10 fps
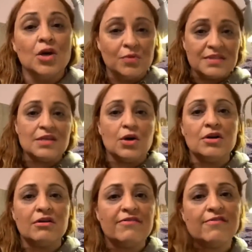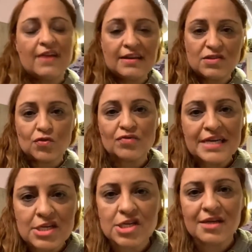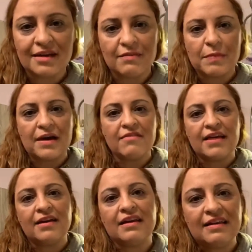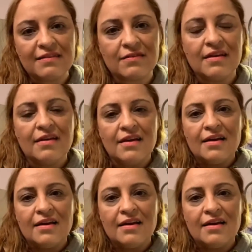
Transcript: who is the owner of Advance Your Reach, is part of that, and he's